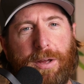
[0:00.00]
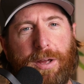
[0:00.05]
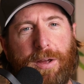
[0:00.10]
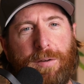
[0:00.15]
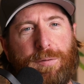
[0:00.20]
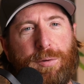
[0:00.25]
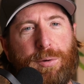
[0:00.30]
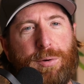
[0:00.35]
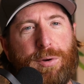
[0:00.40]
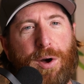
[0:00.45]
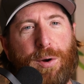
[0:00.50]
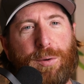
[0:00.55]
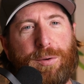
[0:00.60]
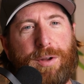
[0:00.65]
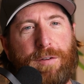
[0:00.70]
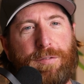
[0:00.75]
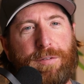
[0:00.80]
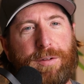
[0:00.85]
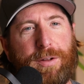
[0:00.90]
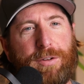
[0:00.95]
if you go,
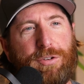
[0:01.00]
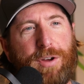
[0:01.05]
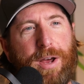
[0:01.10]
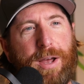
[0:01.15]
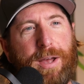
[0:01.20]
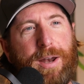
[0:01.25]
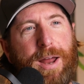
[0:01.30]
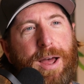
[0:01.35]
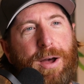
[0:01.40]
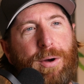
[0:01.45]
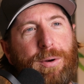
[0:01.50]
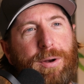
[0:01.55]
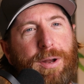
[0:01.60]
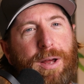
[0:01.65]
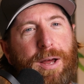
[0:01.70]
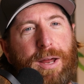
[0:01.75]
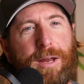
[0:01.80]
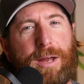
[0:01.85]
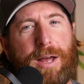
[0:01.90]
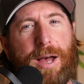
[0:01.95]
definitely check it out.
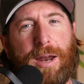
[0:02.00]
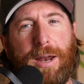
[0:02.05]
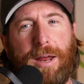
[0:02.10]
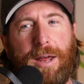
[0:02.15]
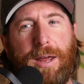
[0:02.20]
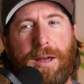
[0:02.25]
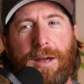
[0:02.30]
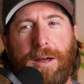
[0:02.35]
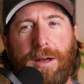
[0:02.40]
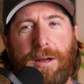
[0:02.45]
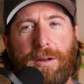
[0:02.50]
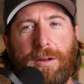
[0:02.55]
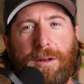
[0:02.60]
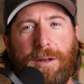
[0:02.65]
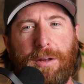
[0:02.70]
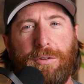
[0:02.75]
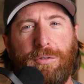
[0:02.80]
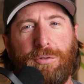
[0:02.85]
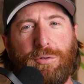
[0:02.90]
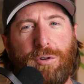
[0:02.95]
I got a
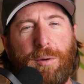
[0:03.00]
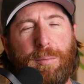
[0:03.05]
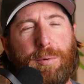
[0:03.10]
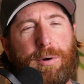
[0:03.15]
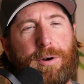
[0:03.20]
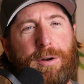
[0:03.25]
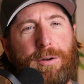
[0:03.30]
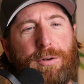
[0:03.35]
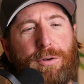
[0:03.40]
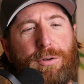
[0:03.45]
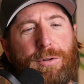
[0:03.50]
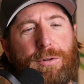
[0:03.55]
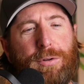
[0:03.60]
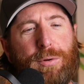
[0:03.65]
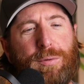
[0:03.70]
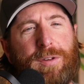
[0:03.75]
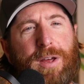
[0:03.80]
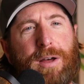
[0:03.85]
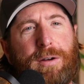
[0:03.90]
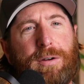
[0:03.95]
strawberry
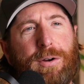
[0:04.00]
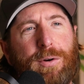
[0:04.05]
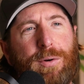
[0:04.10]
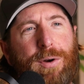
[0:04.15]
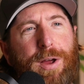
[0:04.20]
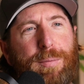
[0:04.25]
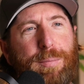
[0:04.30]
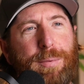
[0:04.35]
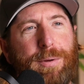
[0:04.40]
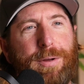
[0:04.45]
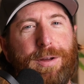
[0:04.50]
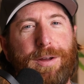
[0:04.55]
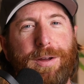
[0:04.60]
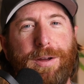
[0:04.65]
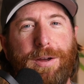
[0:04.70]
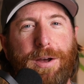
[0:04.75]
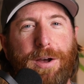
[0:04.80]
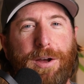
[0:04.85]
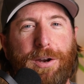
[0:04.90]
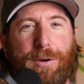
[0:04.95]
Nutella crepe,
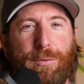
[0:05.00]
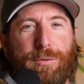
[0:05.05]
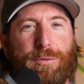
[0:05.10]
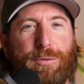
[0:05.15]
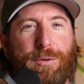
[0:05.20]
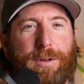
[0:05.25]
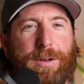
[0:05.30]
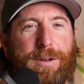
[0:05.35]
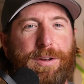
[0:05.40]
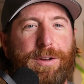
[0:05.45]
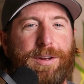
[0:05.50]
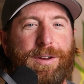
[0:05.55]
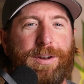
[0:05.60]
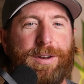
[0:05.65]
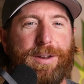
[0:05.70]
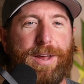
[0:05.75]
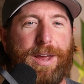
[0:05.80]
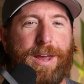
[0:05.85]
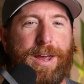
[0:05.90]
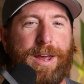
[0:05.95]
and it was really
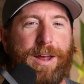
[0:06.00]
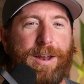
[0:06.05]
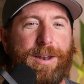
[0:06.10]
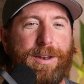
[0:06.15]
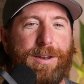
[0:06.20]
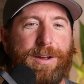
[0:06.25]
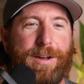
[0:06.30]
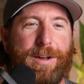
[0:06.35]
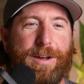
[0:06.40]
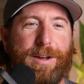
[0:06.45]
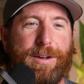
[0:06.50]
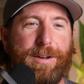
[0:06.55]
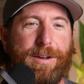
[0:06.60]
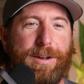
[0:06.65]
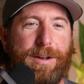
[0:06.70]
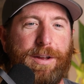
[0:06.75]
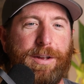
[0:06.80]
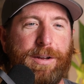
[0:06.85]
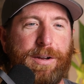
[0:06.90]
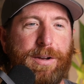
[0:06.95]
good, and
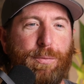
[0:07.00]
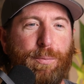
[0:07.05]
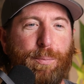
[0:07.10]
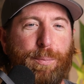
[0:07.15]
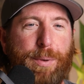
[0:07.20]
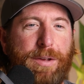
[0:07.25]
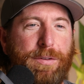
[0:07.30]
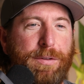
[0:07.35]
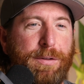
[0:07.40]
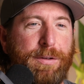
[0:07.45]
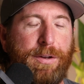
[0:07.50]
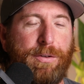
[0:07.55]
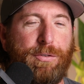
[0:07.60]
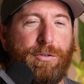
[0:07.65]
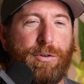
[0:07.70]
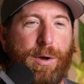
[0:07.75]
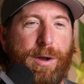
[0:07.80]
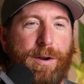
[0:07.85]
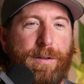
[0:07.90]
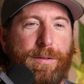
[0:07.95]
basically
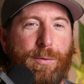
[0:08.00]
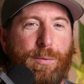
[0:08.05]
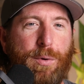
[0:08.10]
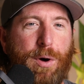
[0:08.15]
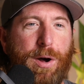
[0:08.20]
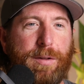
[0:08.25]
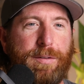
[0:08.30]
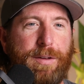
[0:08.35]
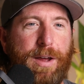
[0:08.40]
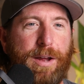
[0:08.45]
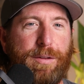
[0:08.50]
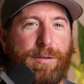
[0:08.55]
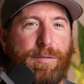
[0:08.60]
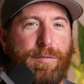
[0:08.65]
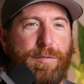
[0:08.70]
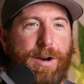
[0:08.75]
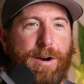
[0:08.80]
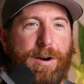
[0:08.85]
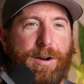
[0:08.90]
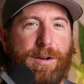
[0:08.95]
enjoyed it the walk down the
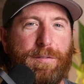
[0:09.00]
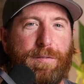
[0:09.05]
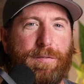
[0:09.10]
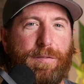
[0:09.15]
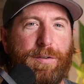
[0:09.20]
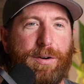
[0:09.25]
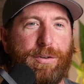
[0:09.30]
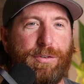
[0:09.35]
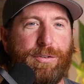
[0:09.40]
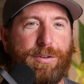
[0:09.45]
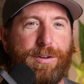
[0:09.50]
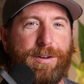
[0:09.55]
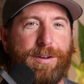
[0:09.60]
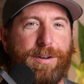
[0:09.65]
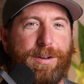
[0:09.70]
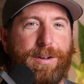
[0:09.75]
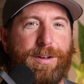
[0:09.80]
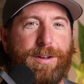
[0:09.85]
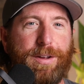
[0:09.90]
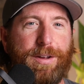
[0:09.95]
ferry and finished it
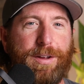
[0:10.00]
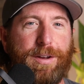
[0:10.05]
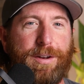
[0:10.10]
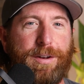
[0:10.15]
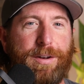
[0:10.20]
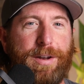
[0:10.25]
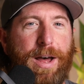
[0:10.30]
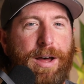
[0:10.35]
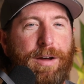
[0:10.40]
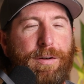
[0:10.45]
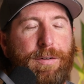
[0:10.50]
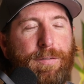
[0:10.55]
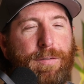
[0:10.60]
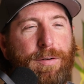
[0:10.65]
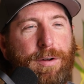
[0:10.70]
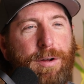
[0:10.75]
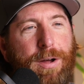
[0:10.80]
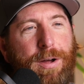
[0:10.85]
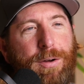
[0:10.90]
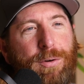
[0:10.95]
not
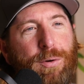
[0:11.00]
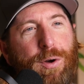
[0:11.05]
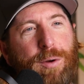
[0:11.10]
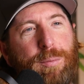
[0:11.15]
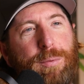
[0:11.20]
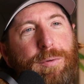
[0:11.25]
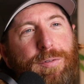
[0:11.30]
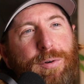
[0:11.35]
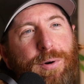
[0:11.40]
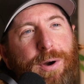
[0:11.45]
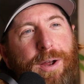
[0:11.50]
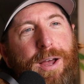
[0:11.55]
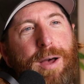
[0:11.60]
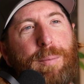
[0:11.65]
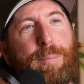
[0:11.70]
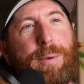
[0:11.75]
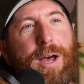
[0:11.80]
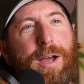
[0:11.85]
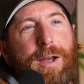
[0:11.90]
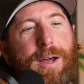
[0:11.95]
long before I
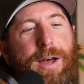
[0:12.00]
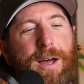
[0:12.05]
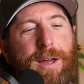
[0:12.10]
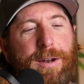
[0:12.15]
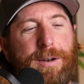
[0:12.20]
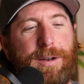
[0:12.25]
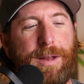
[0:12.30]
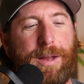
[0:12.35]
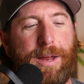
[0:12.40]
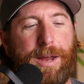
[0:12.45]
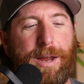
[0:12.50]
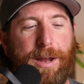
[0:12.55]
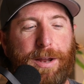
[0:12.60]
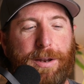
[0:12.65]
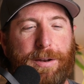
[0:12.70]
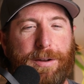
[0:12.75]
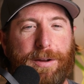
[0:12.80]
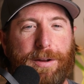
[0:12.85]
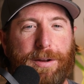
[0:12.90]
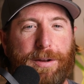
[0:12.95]
got back on. And